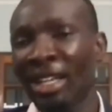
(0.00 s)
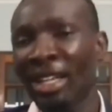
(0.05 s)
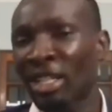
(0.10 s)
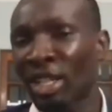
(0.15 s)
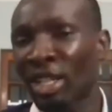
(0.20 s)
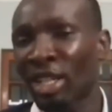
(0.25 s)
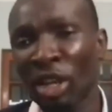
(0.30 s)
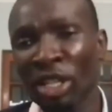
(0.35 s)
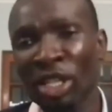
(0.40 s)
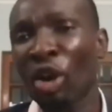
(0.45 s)
It's
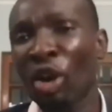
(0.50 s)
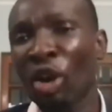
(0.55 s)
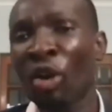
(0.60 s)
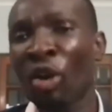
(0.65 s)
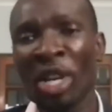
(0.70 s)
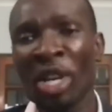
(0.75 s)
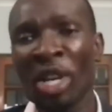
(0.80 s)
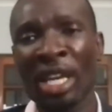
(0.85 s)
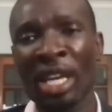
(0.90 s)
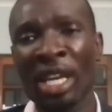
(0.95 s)
not
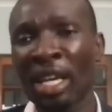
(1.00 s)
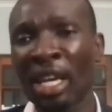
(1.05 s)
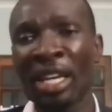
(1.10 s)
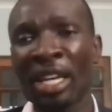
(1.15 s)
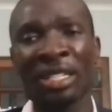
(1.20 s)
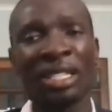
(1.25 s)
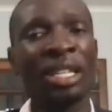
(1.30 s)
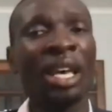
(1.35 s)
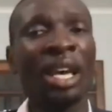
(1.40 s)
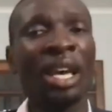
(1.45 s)
always the
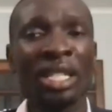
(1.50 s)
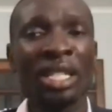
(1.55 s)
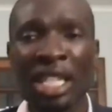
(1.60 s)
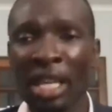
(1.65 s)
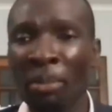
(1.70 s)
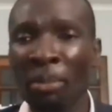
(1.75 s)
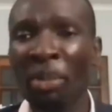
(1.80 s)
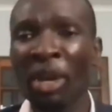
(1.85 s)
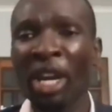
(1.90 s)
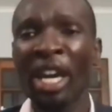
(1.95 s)
case.
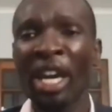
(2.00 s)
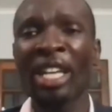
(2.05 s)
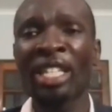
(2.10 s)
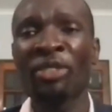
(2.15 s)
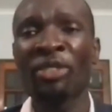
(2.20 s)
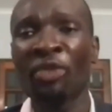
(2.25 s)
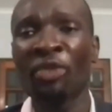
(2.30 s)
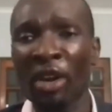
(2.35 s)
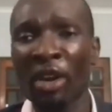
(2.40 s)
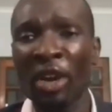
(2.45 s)
Cheap
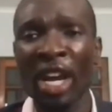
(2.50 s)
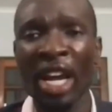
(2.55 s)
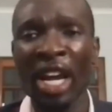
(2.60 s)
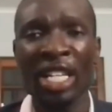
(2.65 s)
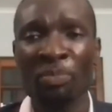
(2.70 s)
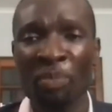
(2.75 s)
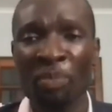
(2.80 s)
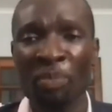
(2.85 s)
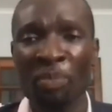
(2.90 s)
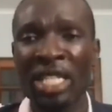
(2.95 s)
is very
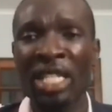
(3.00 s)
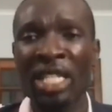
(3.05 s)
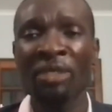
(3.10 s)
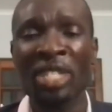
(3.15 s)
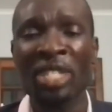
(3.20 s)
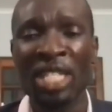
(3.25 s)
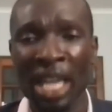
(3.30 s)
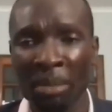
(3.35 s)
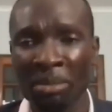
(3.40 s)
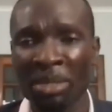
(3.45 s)
expensive
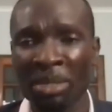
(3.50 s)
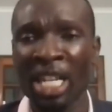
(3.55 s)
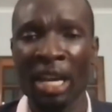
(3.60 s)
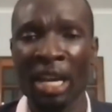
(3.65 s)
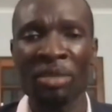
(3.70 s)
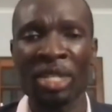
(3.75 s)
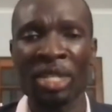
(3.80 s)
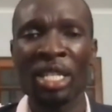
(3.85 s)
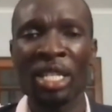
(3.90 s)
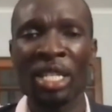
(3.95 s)

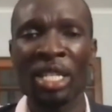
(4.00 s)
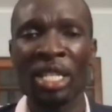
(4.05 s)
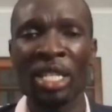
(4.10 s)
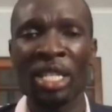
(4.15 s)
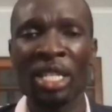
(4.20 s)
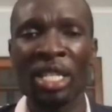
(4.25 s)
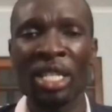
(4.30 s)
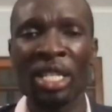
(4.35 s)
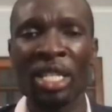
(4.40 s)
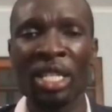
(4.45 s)
sometimes.
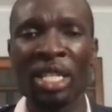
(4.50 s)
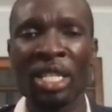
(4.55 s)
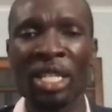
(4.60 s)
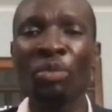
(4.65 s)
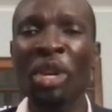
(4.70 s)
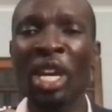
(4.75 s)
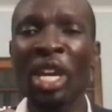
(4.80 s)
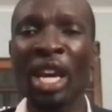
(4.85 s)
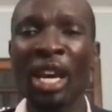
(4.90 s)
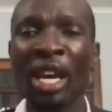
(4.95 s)
So you need
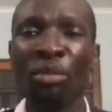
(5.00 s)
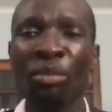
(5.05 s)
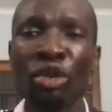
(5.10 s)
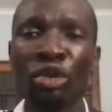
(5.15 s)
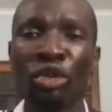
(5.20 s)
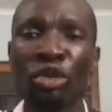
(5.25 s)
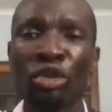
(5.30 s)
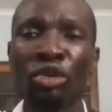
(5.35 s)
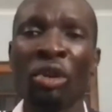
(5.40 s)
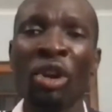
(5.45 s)
to be
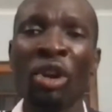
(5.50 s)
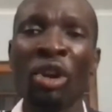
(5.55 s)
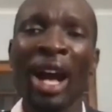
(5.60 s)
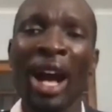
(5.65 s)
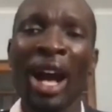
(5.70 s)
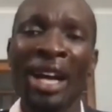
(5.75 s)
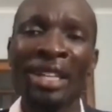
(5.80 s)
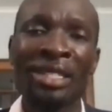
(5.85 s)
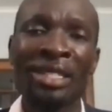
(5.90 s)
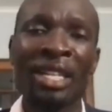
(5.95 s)
able to
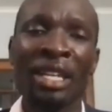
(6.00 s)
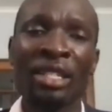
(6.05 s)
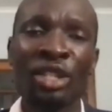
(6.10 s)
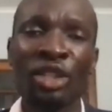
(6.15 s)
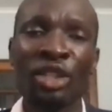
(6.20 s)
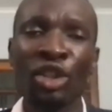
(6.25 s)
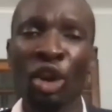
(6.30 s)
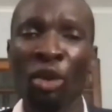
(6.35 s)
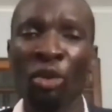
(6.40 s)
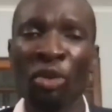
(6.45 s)

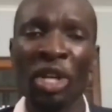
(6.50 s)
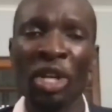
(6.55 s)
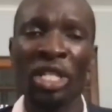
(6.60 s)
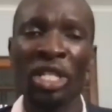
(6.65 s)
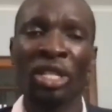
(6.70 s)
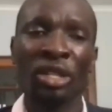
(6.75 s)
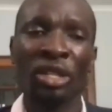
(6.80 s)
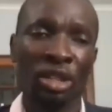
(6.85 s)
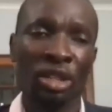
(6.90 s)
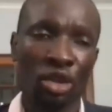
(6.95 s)
assess your
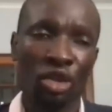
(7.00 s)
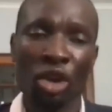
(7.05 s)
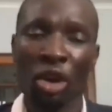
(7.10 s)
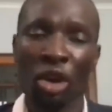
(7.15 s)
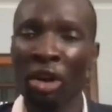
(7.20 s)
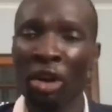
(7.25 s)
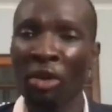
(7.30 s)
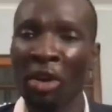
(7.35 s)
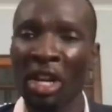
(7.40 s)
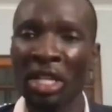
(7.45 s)
risk
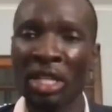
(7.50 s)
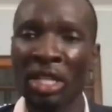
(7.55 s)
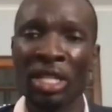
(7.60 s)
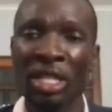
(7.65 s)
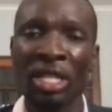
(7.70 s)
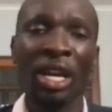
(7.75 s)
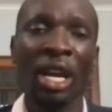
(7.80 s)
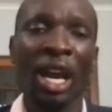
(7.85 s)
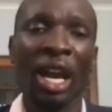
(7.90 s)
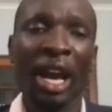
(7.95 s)

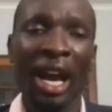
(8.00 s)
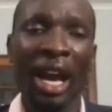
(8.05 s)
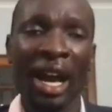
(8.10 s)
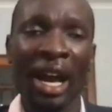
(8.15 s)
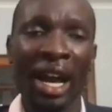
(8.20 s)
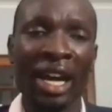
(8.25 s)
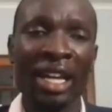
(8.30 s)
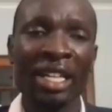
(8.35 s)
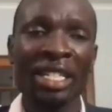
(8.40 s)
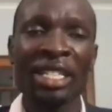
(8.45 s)
tolerance
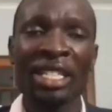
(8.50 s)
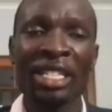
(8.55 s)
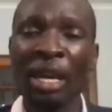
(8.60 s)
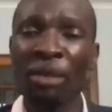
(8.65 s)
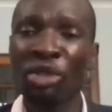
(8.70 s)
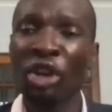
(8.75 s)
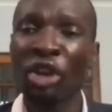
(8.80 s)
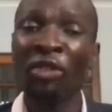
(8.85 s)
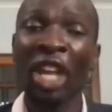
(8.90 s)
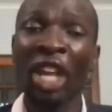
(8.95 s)
uh, in
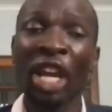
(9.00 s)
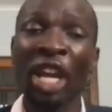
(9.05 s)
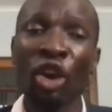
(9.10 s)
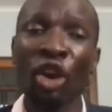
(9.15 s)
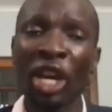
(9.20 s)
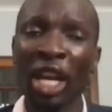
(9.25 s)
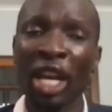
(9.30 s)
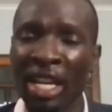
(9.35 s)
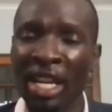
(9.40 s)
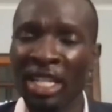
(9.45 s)
terms of the
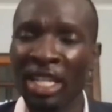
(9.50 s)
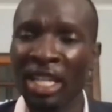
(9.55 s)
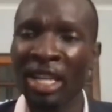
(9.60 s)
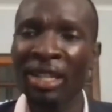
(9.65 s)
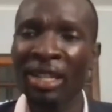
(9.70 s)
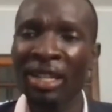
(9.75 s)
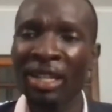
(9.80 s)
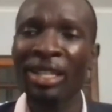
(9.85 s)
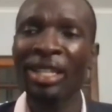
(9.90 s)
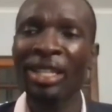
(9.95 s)

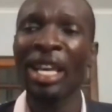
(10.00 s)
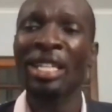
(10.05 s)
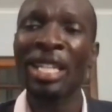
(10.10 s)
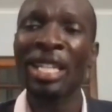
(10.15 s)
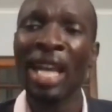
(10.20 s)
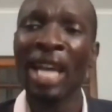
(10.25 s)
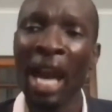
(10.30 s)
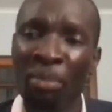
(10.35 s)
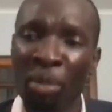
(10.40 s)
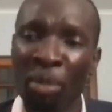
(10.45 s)
location, the
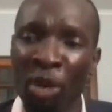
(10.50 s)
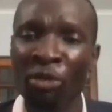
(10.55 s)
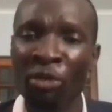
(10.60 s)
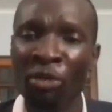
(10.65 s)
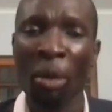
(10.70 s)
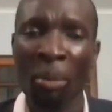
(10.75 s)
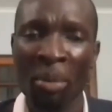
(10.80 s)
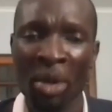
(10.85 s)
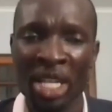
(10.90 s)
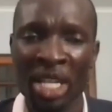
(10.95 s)
type
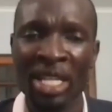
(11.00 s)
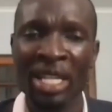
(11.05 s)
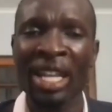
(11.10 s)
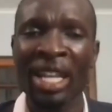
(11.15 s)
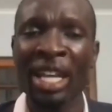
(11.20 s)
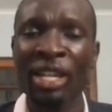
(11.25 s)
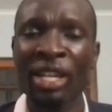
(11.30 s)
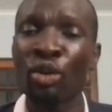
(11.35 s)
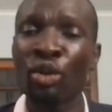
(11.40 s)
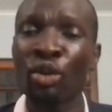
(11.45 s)
of property
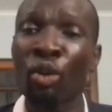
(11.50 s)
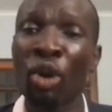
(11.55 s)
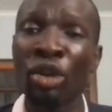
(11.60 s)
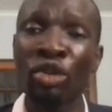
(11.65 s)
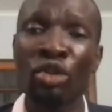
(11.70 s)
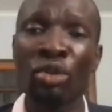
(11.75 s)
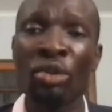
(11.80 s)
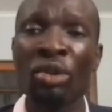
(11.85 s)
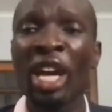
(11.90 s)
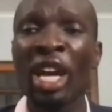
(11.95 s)
that you
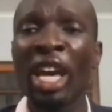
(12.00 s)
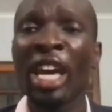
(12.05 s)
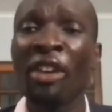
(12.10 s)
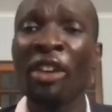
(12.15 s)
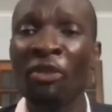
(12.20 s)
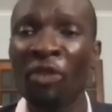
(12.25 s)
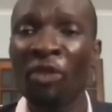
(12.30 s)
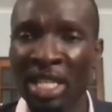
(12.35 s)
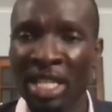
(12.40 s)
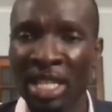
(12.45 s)
want to
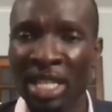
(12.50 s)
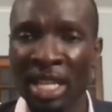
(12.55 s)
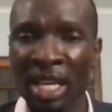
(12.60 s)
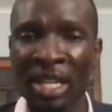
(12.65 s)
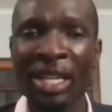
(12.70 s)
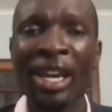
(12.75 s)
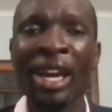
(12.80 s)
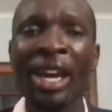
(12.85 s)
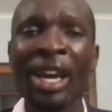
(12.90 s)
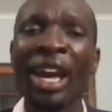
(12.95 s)
invest
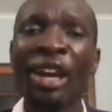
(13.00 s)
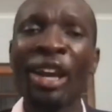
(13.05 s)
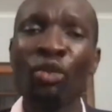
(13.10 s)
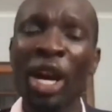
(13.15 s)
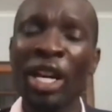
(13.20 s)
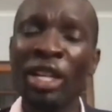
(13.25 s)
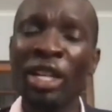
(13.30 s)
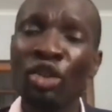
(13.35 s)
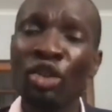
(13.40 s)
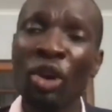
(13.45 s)
in. And
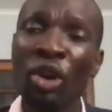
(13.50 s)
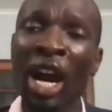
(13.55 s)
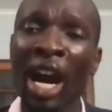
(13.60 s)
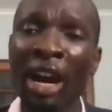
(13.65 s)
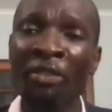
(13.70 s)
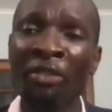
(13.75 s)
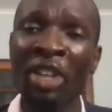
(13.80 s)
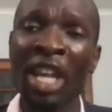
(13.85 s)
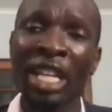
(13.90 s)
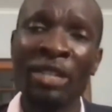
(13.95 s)
once you
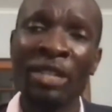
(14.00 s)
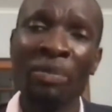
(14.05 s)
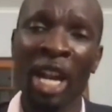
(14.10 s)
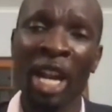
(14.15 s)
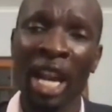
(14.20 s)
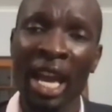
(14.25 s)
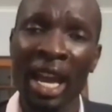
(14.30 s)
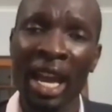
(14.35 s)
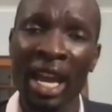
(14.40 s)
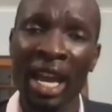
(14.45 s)
have that
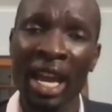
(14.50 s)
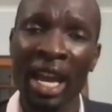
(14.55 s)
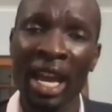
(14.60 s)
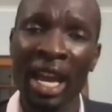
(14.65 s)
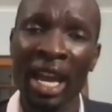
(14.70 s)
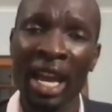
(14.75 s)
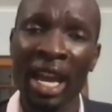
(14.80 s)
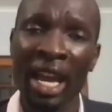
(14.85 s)
plan